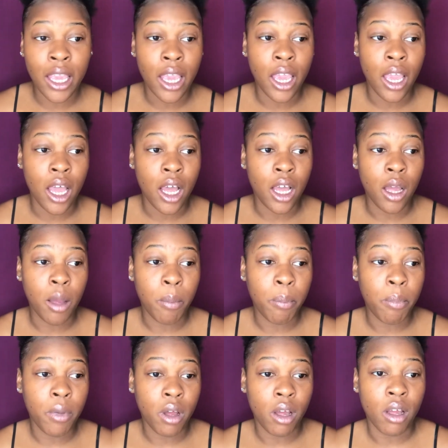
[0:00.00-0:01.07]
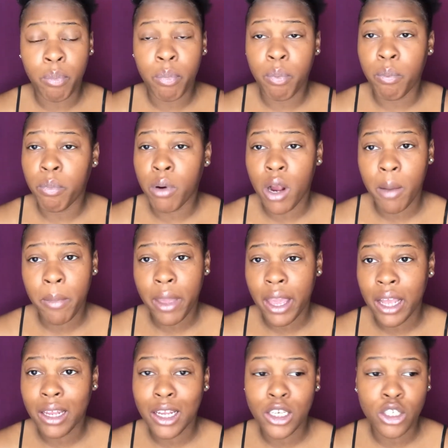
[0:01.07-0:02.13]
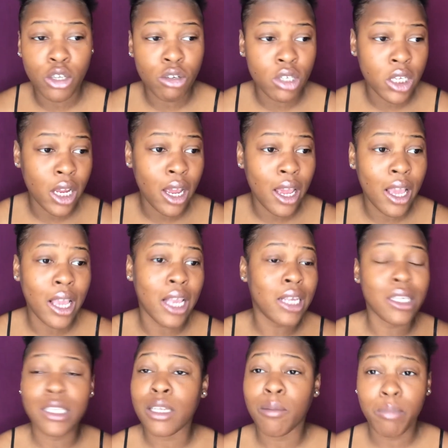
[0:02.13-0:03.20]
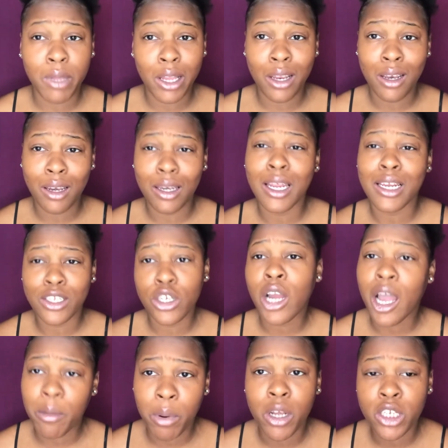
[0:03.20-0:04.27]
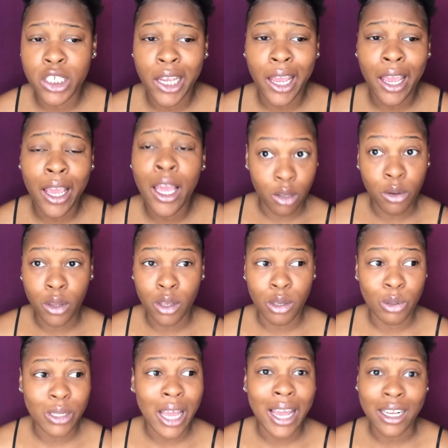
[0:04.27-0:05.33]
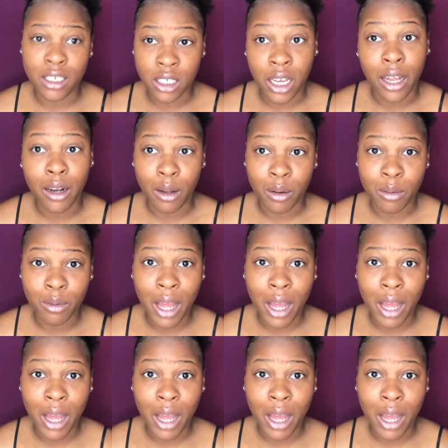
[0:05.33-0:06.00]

get a pomade that's your shade, get something that's your eyebrow shade. You can use eyeshadow.